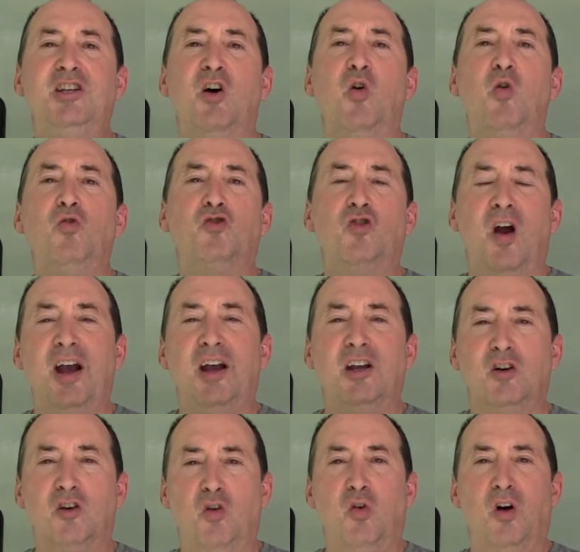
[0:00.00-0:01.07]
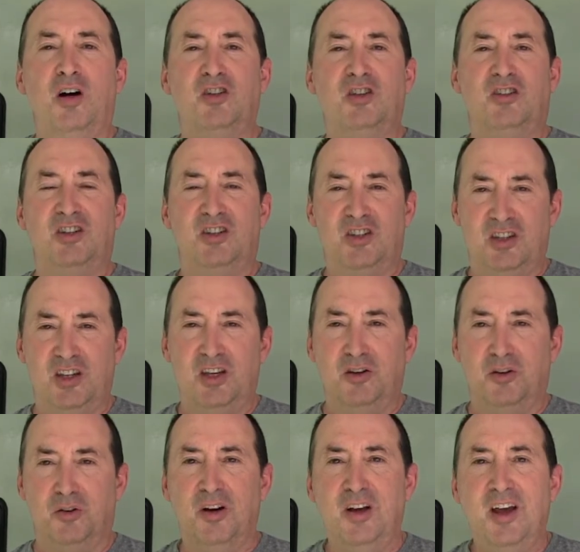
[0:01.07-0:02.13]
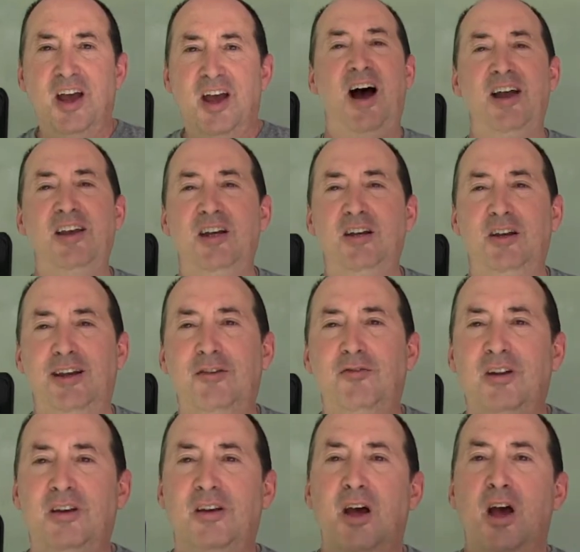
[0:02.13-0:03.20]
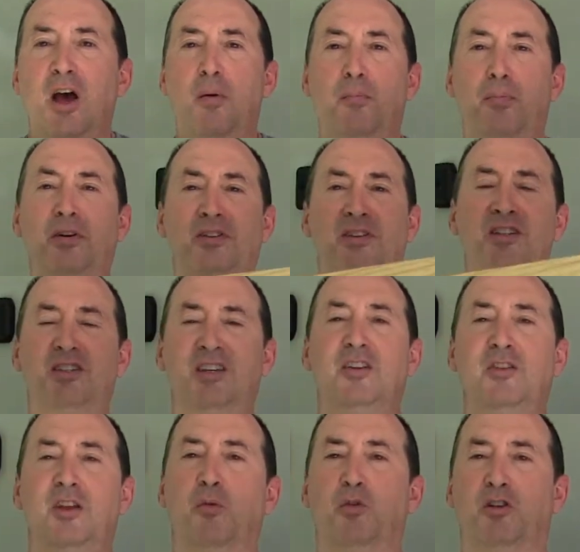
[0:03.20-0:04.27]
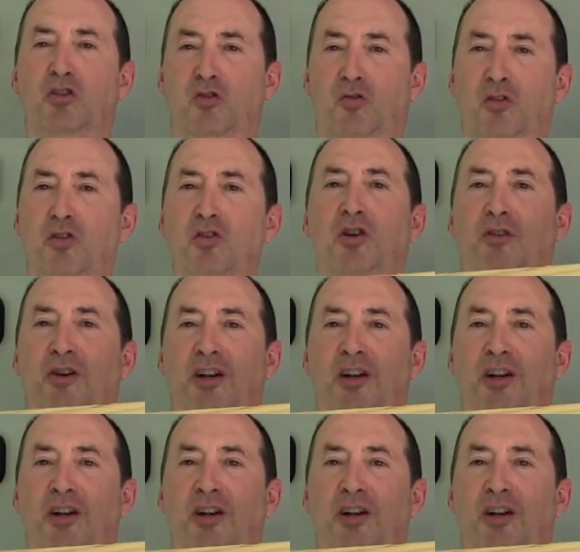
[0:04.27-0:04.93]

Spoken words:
don't drag it across the seal. I didn't even put this in there with screws or